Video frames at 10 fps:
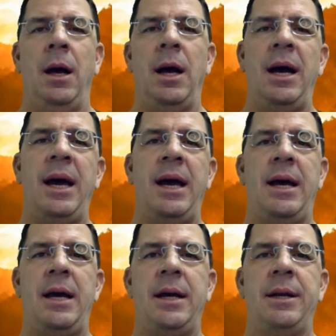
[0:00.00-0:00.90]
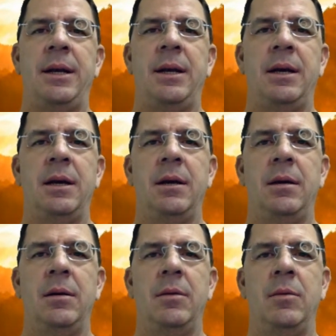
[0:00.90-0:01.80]
I had
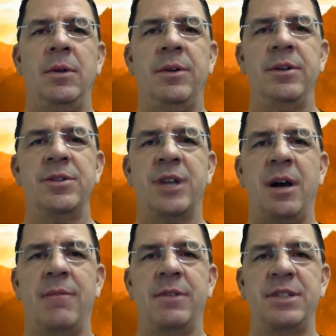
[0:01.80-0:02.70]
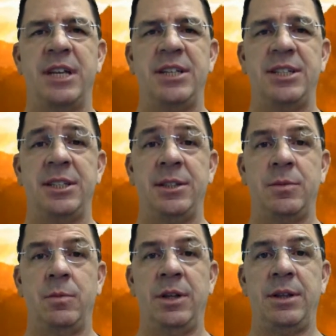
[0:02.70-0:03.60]
one of those
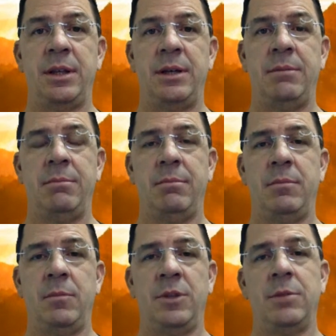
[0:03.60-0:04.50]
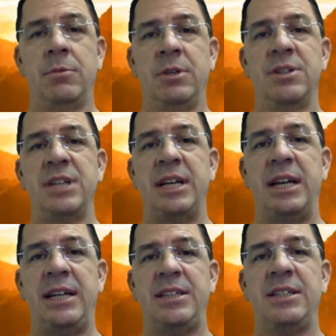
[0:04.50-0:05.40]
conversations with a real estate
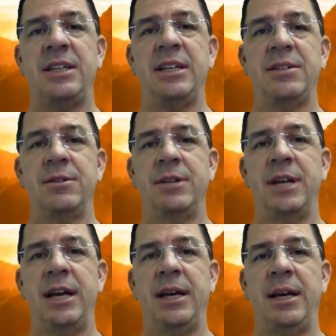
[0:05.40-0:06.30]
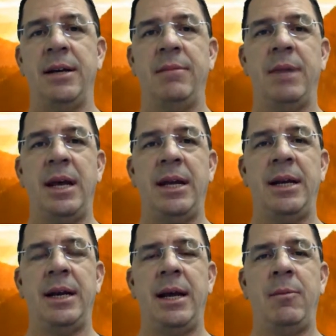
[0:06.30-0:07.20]
agent yesterday,
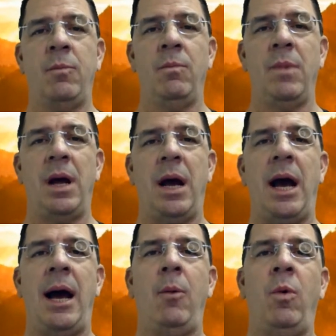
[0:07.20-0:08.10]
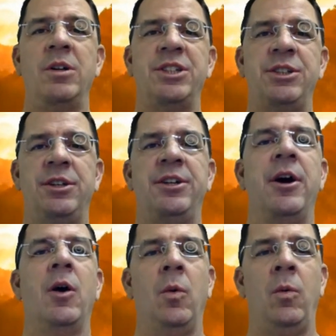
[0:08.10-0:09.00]
and I want you to
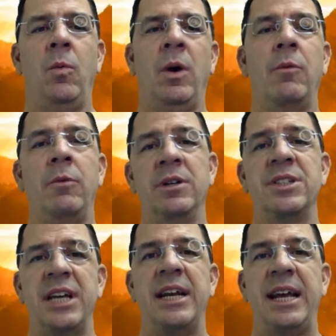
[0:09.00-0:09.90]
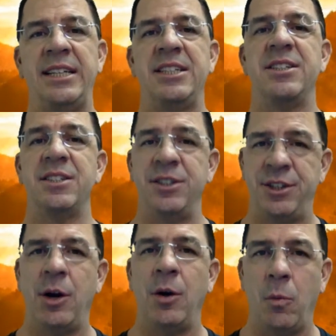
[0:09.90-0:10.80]
know what real estate agents
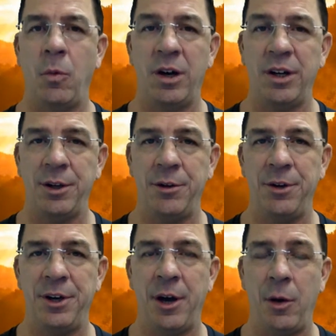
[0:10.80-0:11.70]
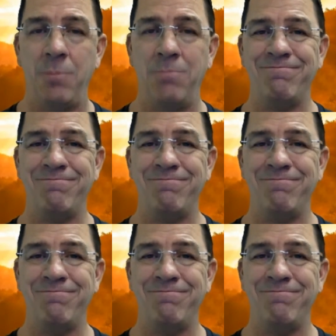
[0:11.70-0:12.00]
don't want you to know.